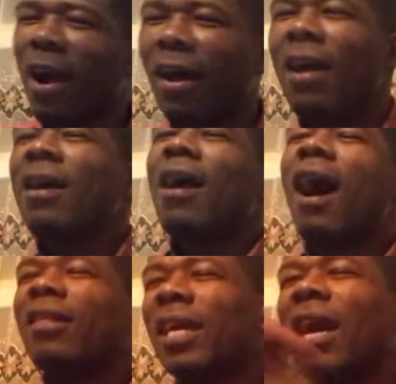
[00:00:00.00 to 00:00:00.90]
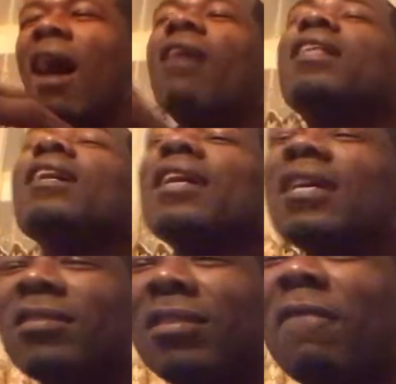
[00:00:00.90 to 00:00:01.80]
I think
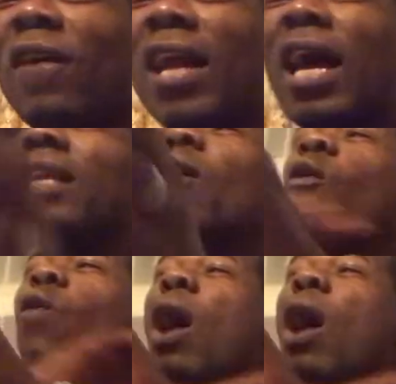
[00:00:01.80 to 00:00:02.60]
it's the fact that